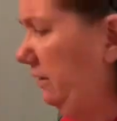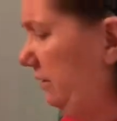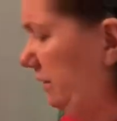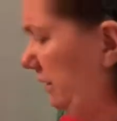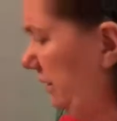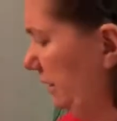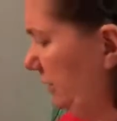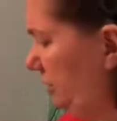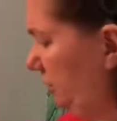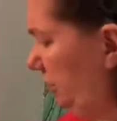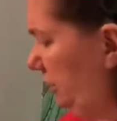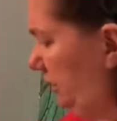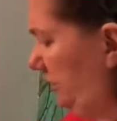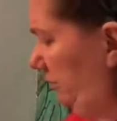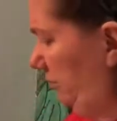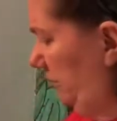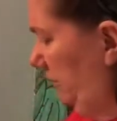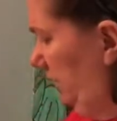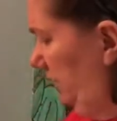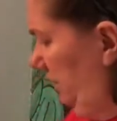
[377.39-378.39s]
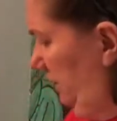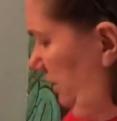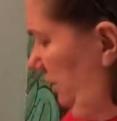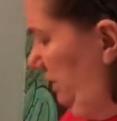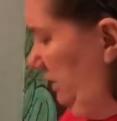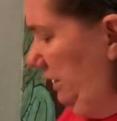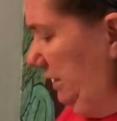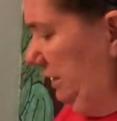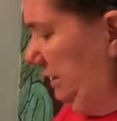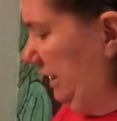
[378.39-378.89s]
It actually,
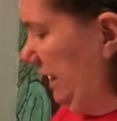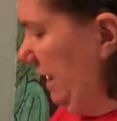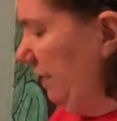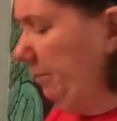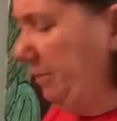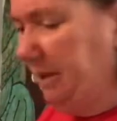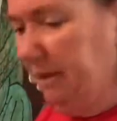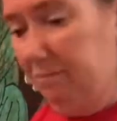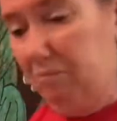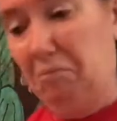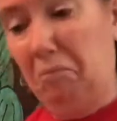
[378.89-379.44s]
it's happy.